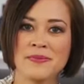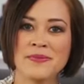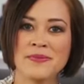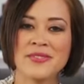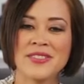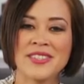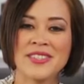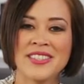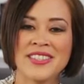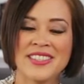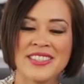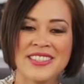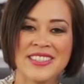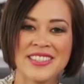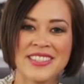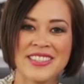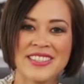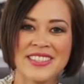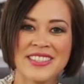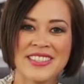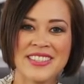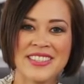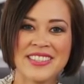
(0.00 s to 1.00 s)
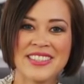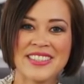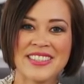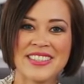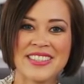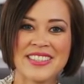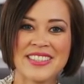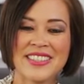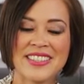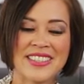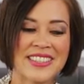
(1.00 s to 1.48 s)

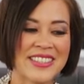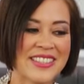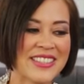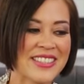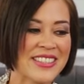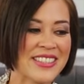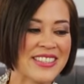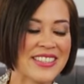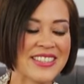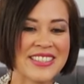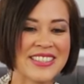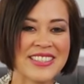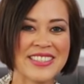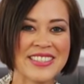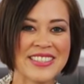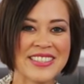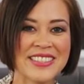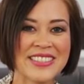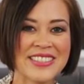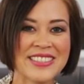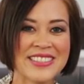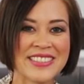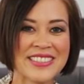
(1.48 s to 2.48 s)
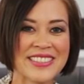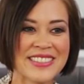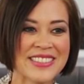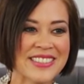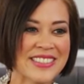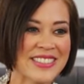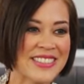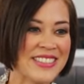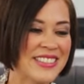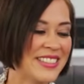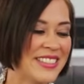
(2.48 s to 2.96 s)

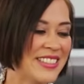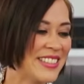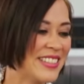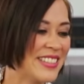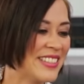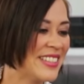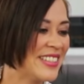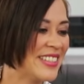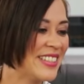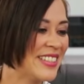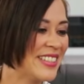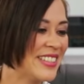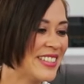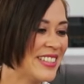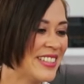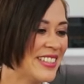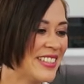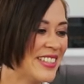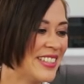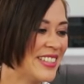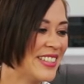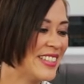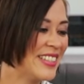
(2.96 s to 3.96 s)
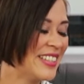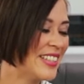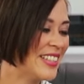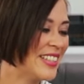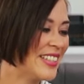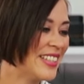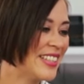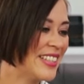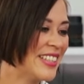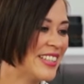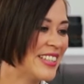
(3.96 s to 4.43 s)

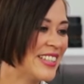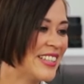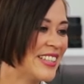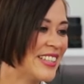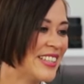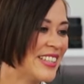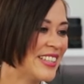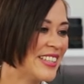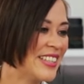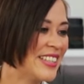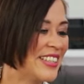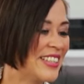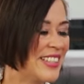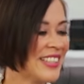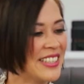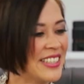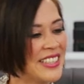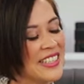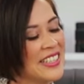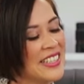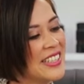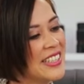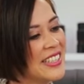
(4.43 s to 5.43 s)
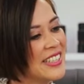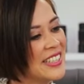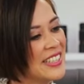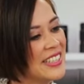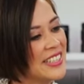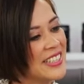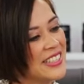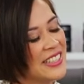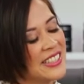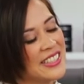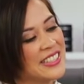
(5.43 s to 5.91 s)

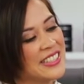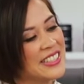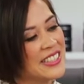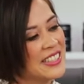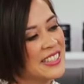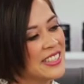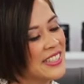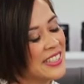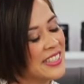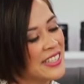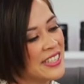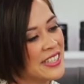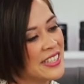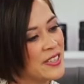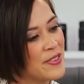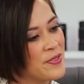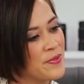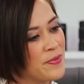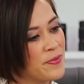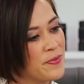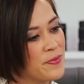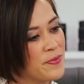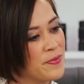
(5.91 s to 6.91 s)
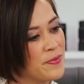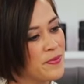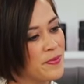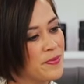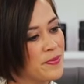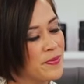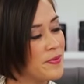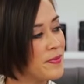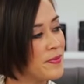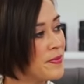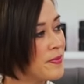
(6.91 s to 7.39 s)

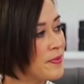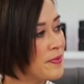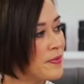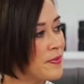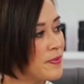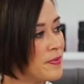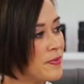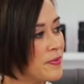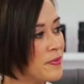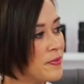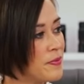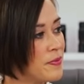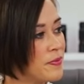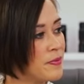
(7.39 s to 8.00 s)
This person isn't speaking.